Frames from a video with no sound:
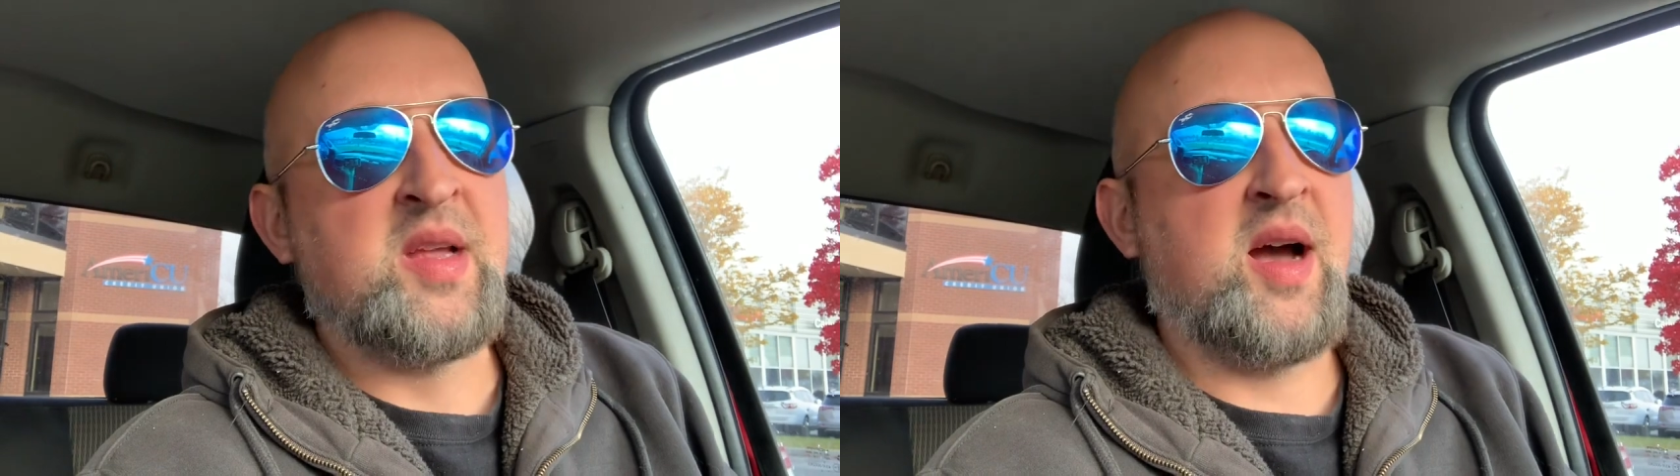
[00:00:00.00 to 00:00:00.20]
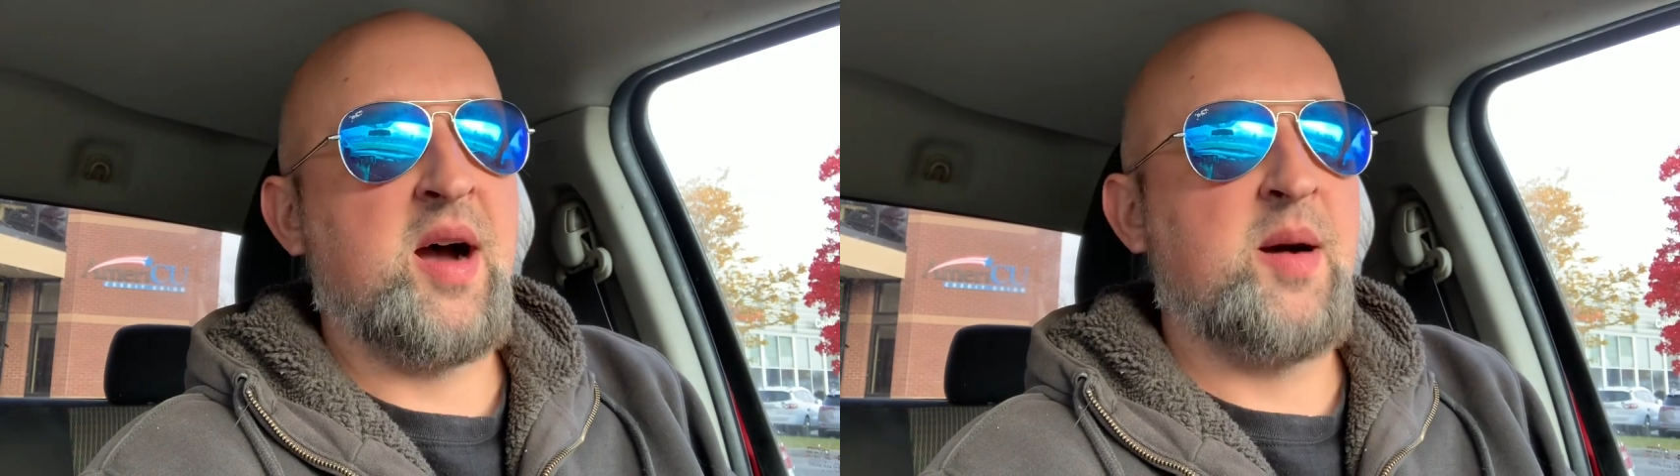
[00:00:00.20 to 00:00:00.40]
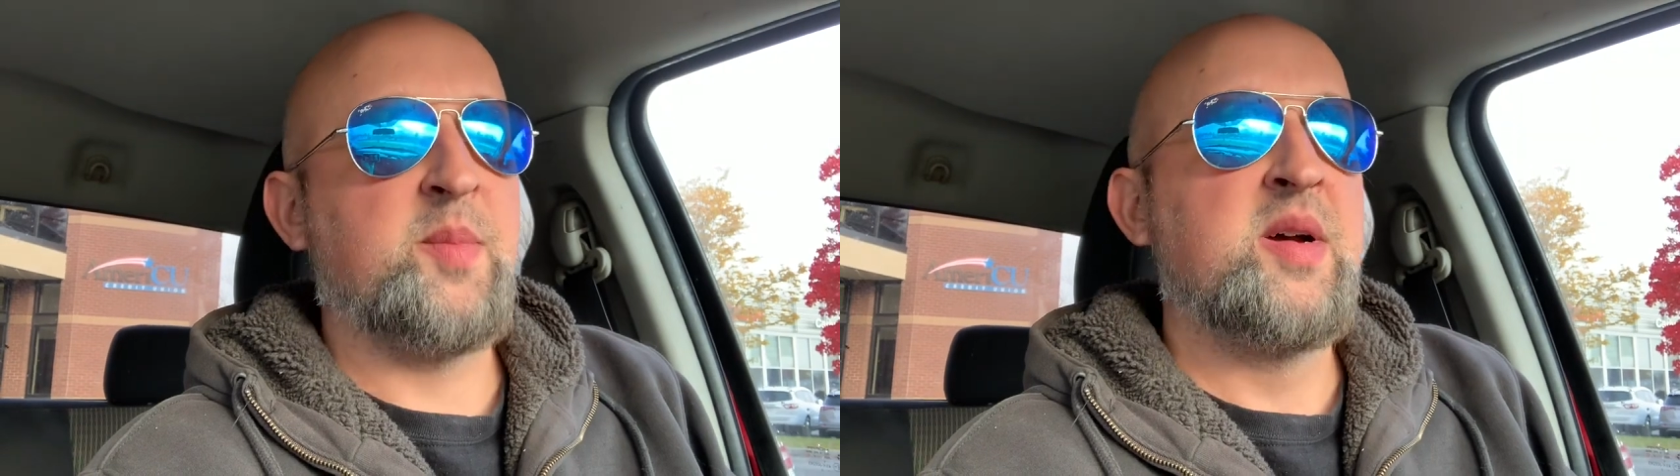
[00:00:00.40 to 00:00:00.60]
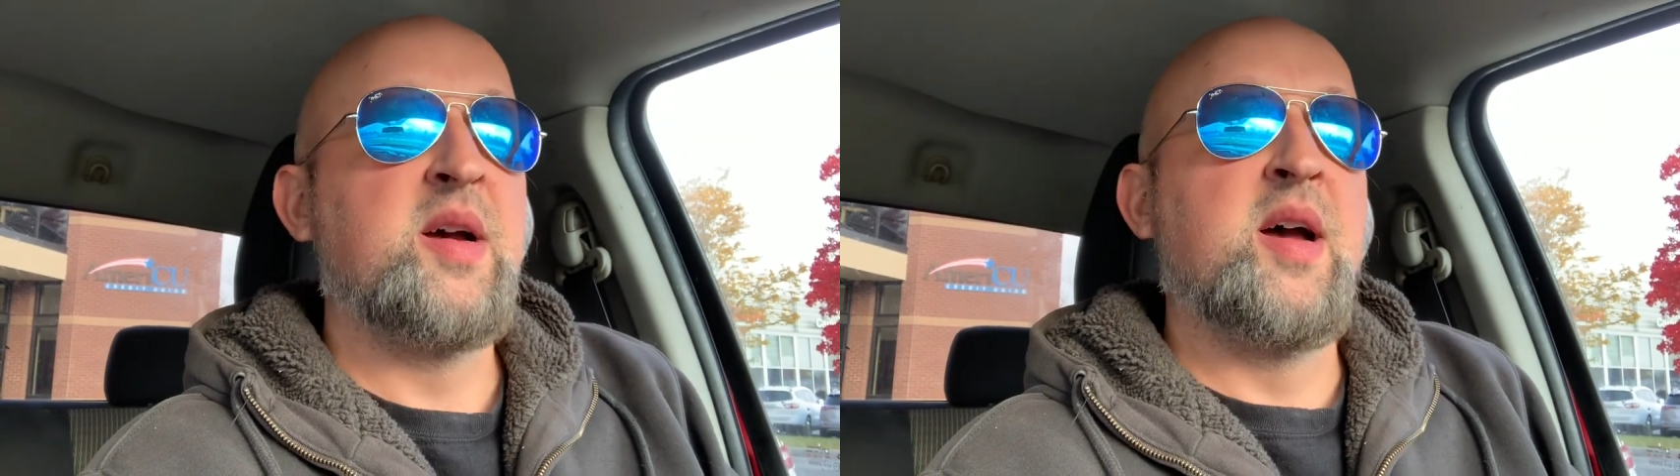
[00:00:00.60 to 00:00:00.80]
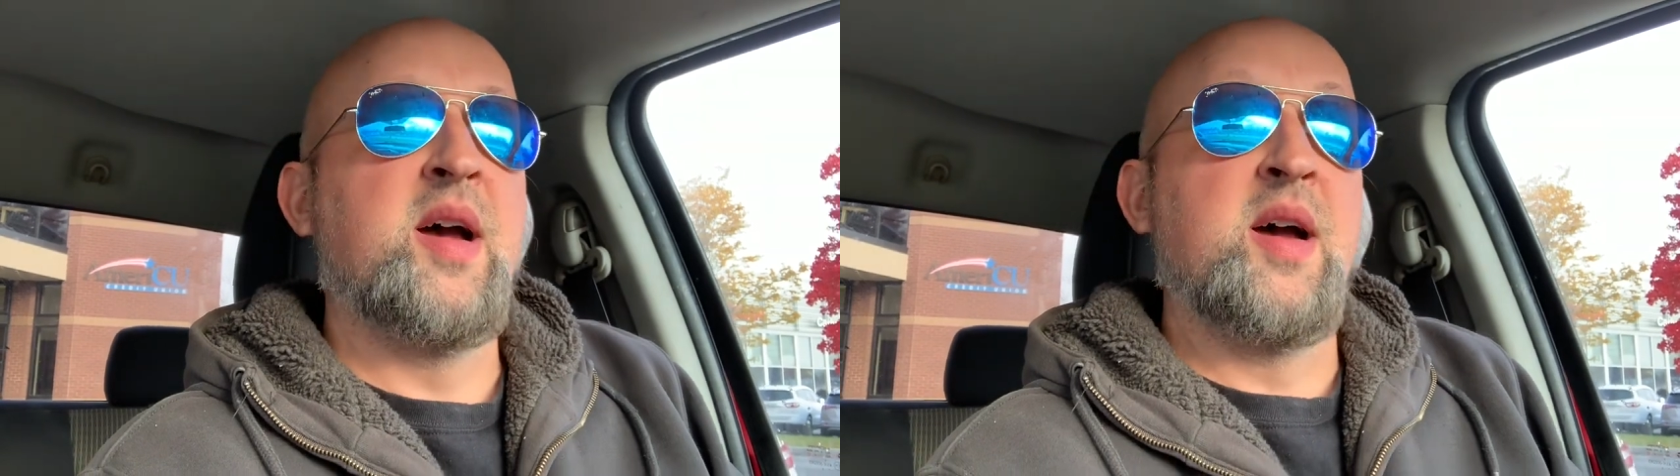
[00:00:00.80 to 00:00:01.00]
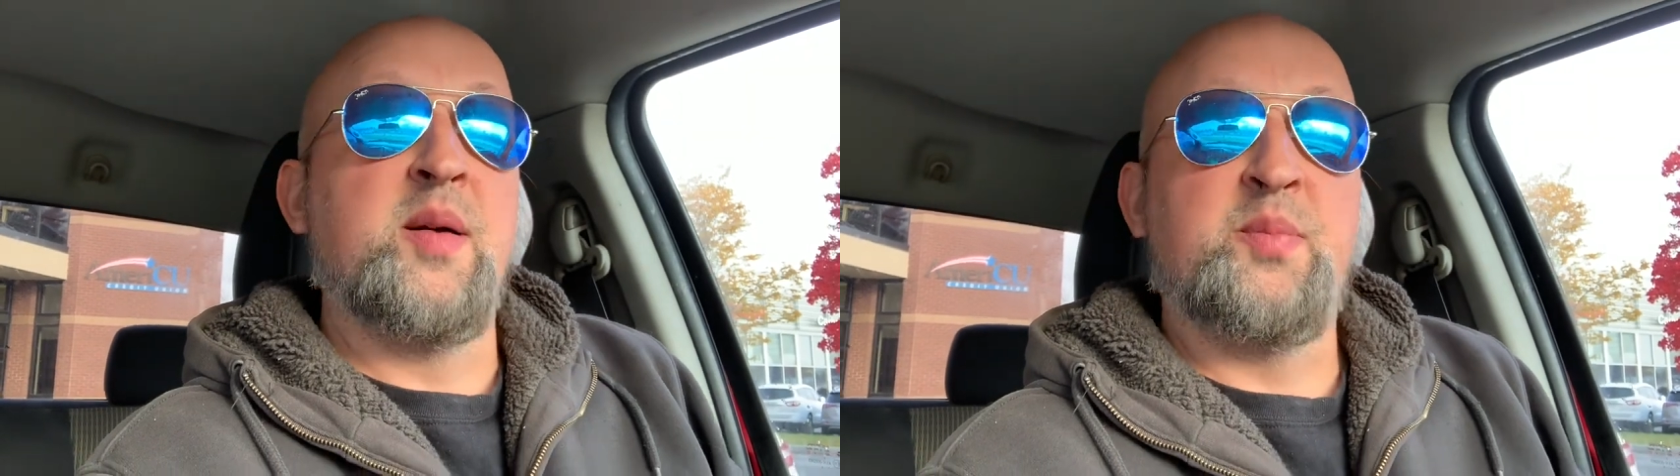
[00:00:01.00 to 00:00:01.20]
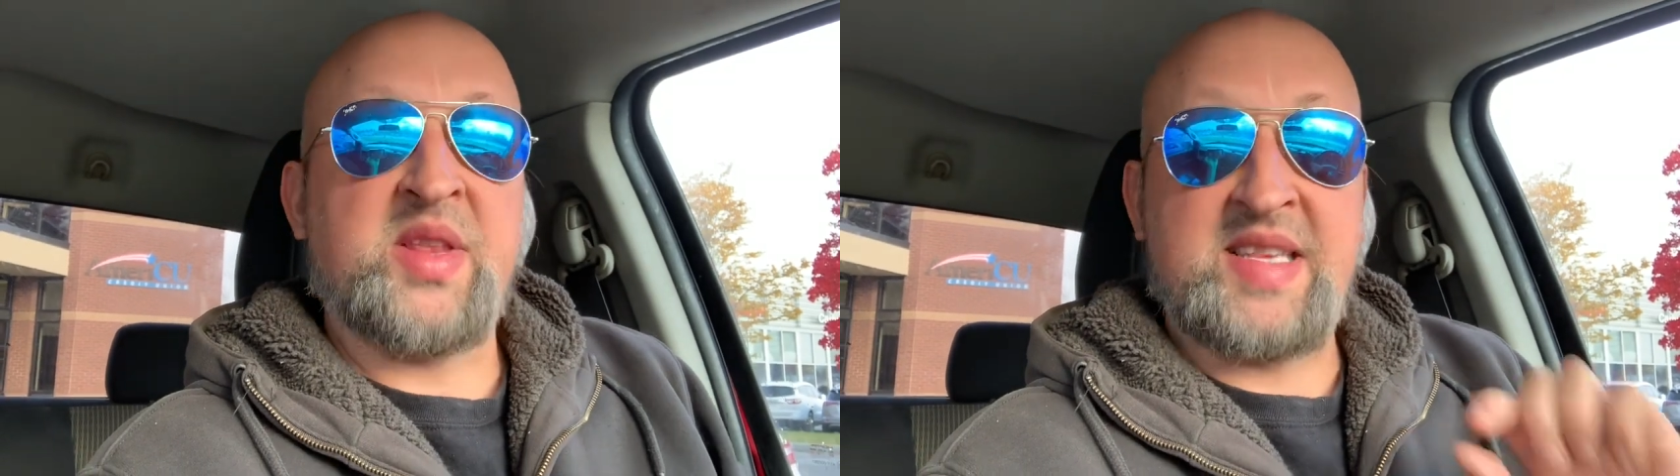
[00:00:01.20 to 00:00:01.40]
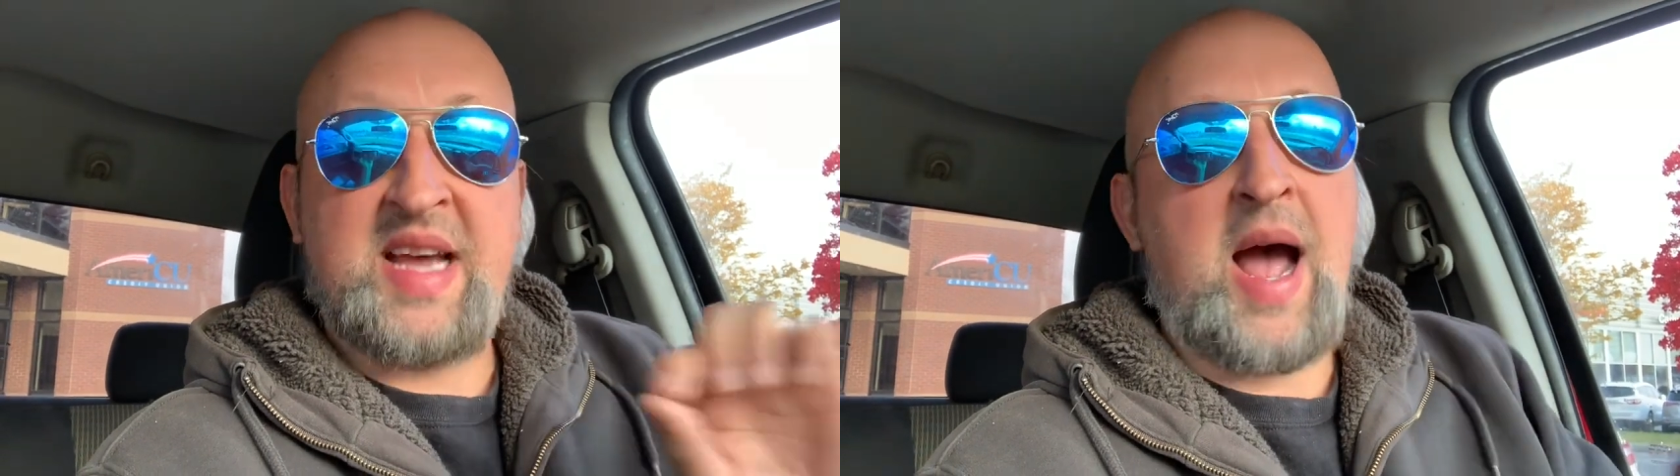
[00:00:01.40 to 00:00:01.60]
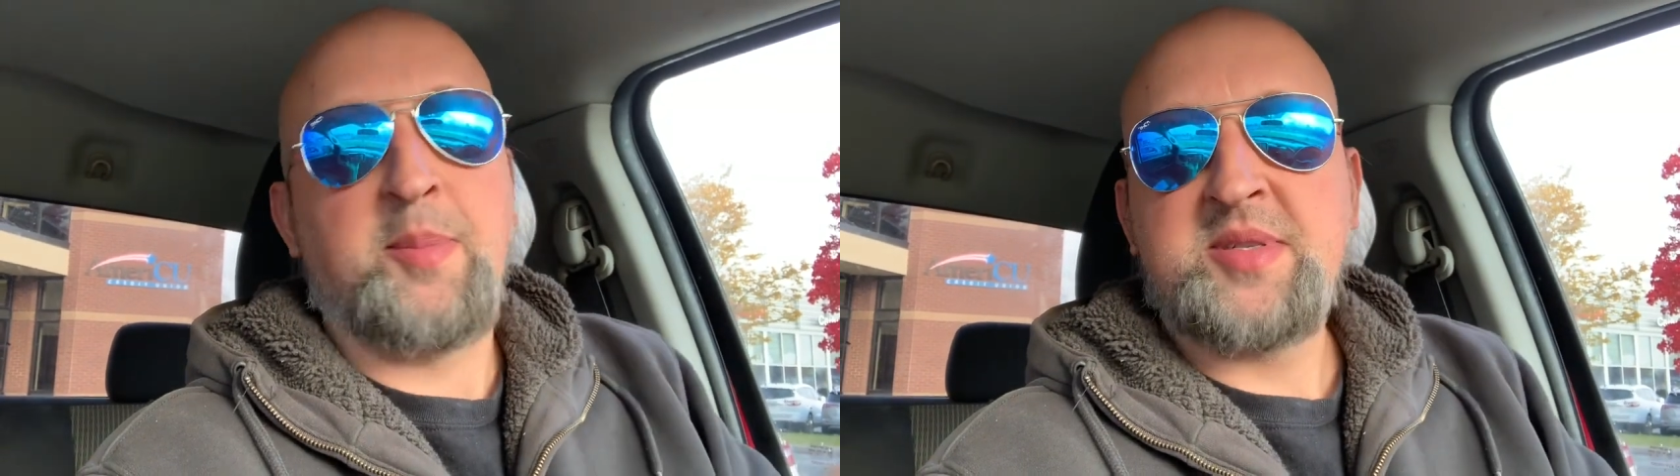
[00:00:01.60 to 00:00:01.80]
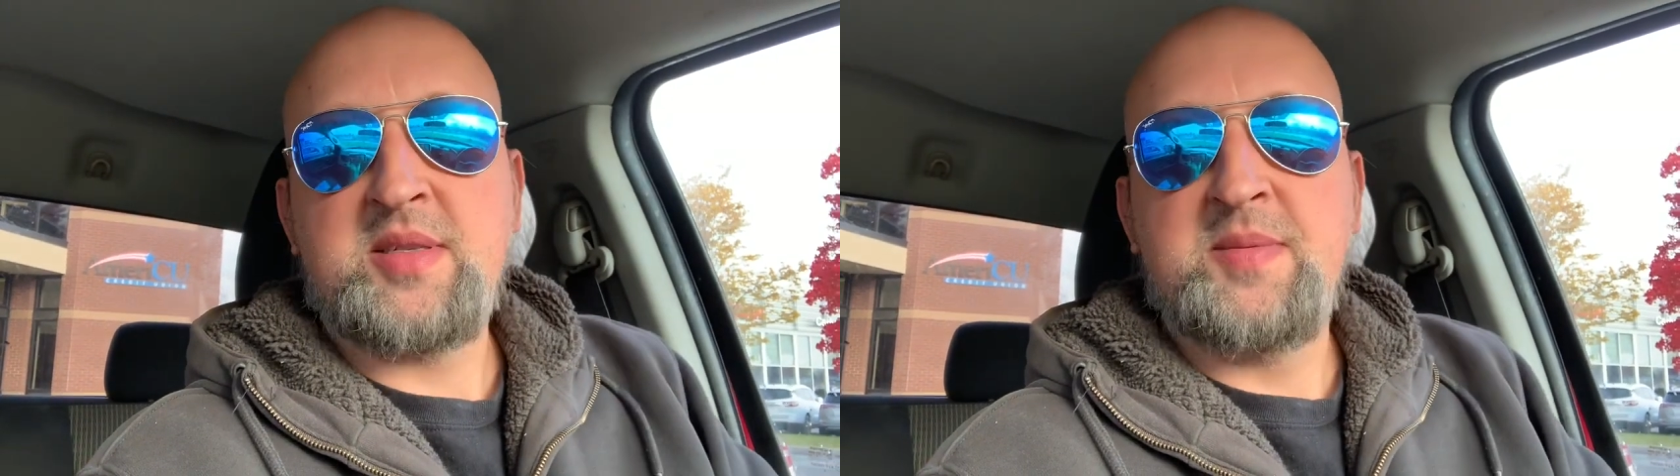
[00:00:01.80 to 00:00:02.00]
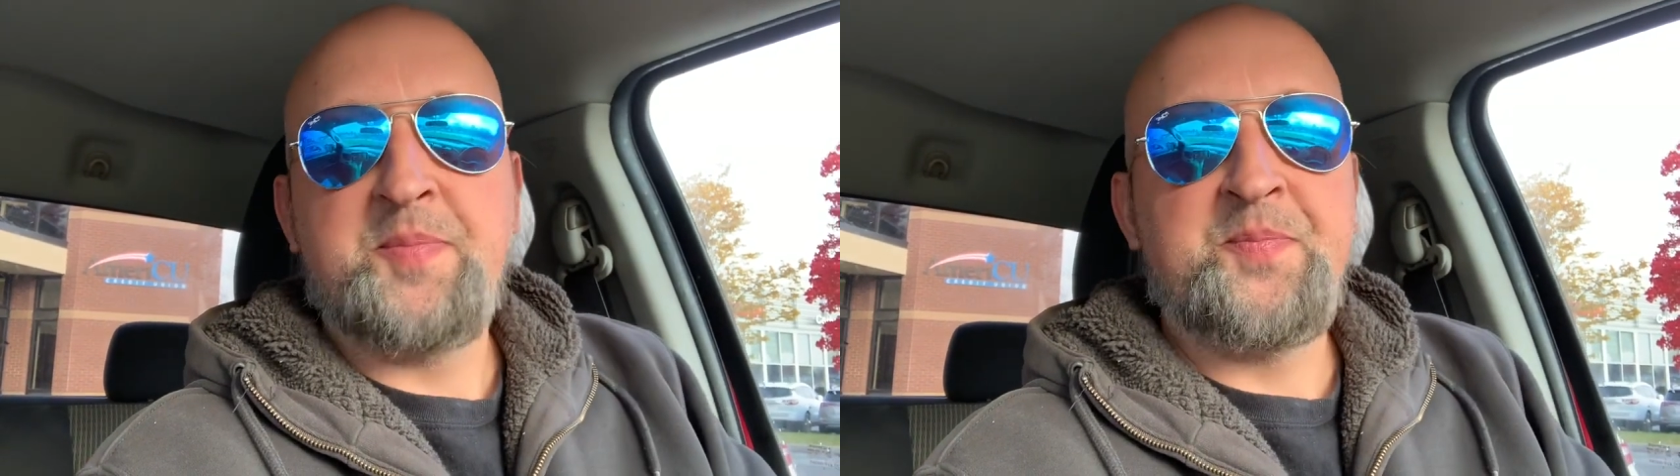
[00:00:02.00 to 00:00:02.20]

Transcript: Um, but the tops,